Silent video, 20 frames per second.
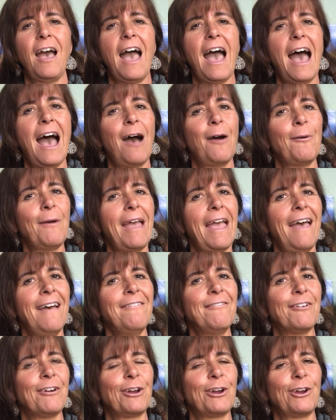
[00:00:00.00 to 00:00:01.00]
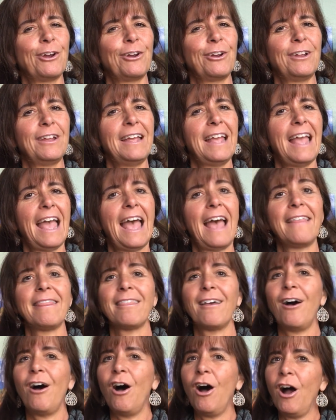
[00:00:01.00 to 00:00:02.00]
However, at
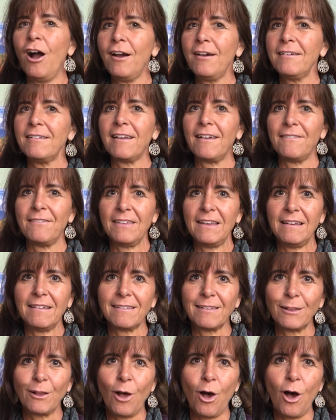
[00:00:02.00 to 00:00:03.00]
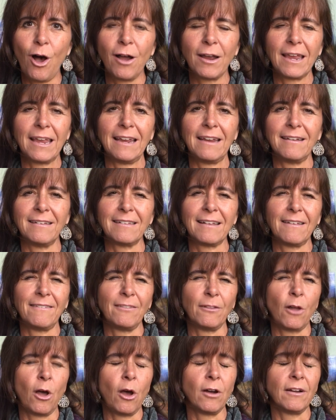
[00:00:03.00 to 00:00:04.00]
the heart of these longings
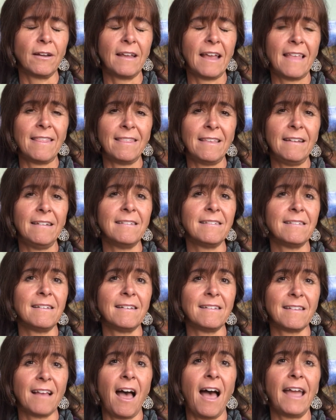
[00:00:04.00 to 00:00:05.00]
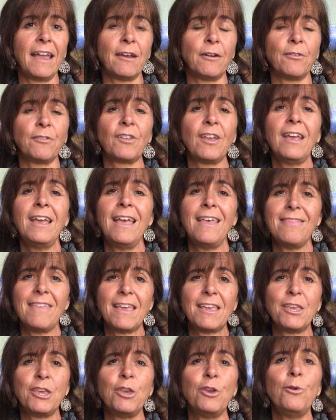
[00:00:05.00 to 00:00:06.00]
and these desires
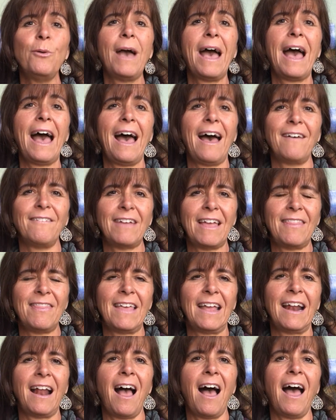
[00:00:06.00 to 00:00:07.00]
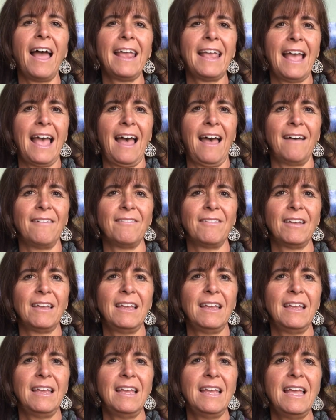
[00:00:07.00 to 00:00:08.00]
that you have and that I have
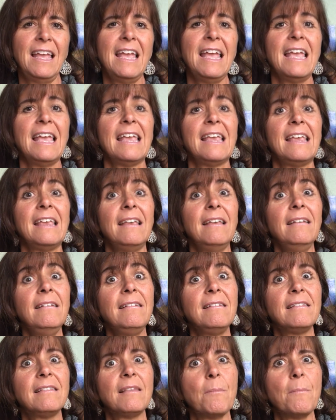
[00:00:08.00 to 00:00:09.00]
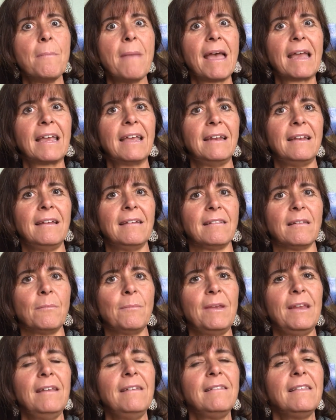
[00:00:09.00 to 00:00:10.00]
is the
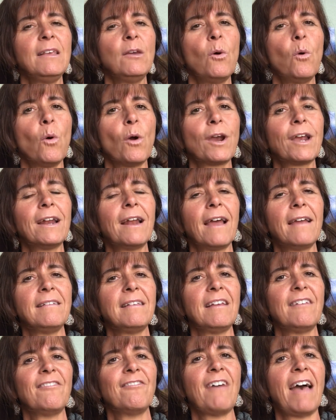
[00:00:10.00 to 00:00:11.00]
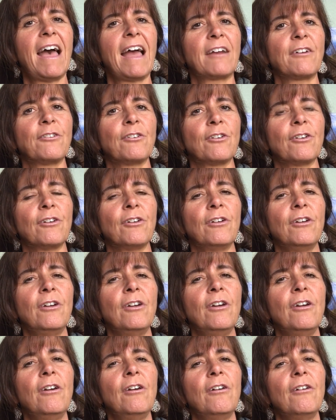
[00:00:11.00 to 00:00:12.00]
mechanism, is the organizing factor
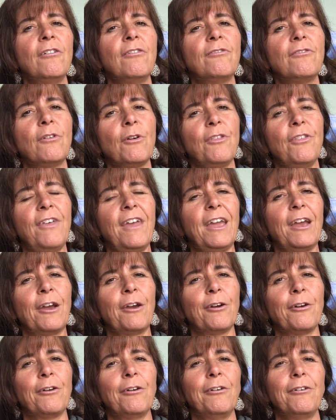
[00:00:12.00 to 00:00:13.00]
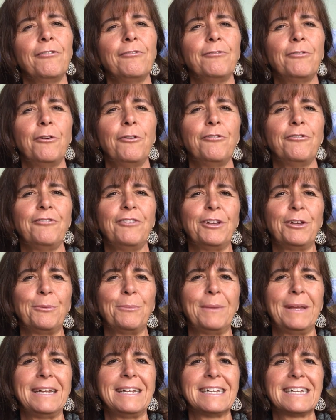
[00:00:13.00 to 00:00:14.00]
for their
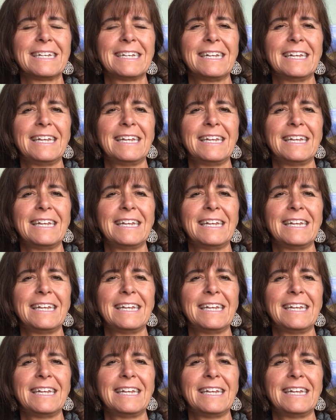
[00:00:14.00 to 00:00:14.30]
fulfillment.